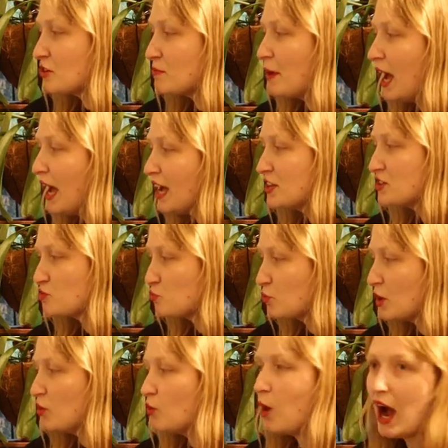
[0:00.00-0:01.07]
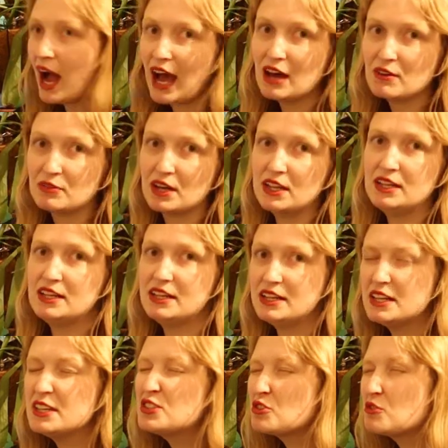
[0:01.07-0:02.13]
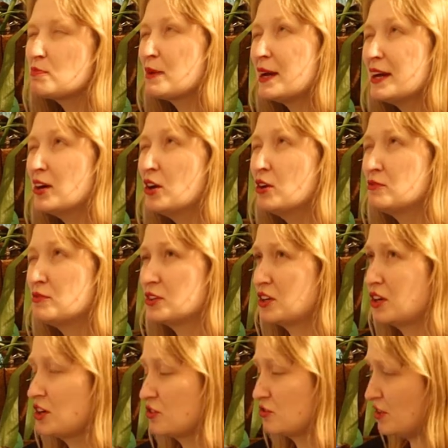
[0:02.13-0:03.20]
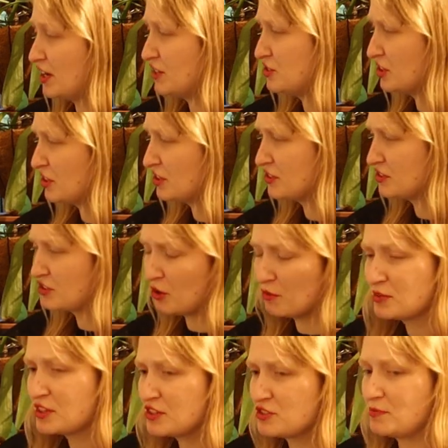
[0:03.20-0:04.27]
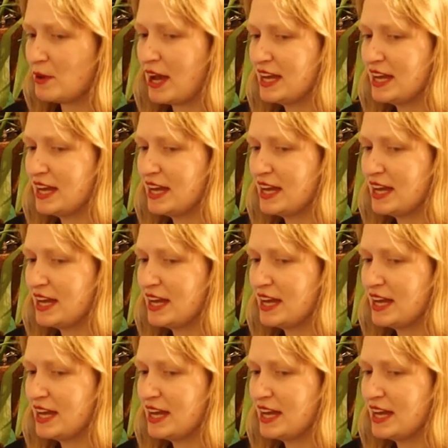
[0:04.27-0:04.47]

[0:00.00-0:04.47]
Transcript: So pairs will have a little bit of aggression, dominance